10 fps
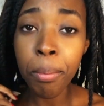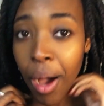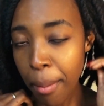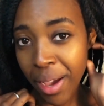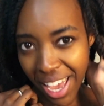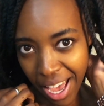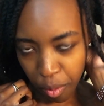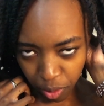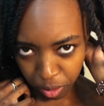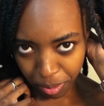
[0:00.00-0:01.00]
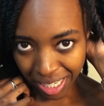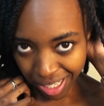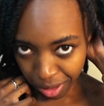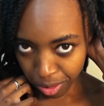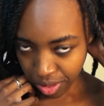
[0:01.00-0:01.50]
but my hair will be
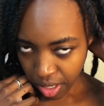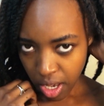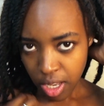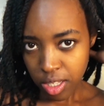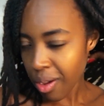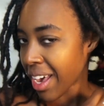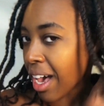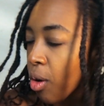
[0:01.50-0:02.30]
loose. So I get